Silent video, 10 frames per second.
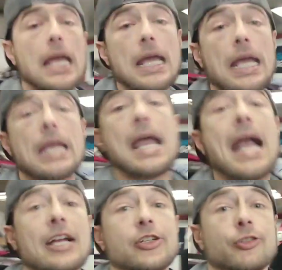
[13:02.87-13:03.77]
Hey,
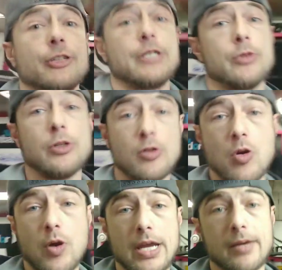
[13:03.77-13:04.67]
actually, real
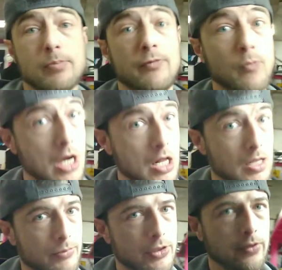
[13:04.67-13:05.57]
quick,
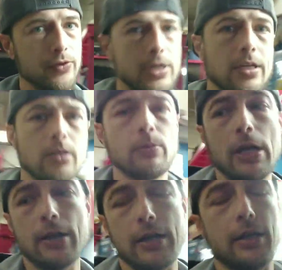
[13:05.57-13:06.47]
while I'm still thinking
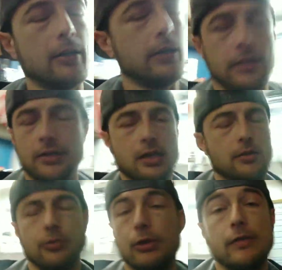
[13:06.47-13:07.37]
about it,
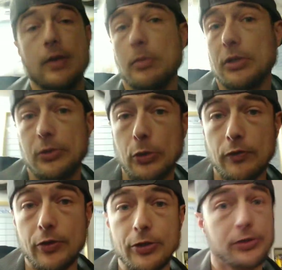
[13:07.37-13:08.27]
can't believe I missed
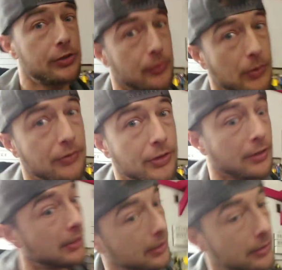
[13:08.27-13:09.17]
over this. this is one
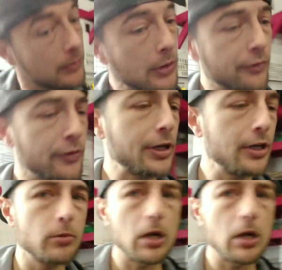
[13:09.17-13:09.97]
thing that I didn't want to forget